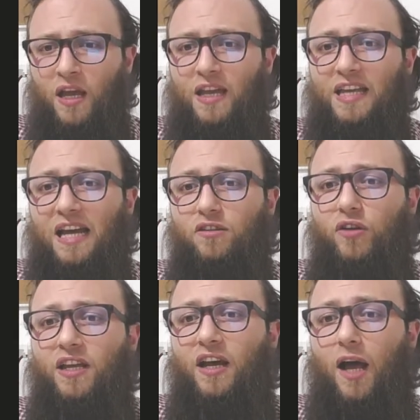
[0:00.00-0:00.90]
can
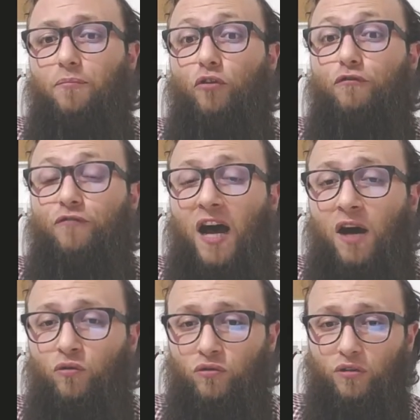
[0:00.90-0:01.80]
trigger a
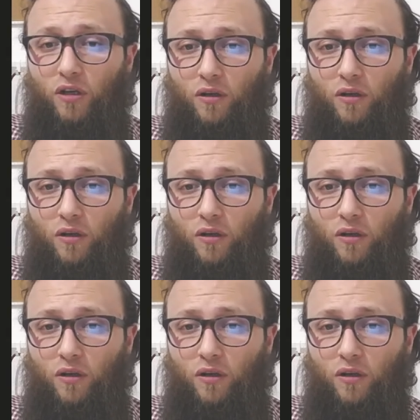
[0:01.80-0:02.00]
profound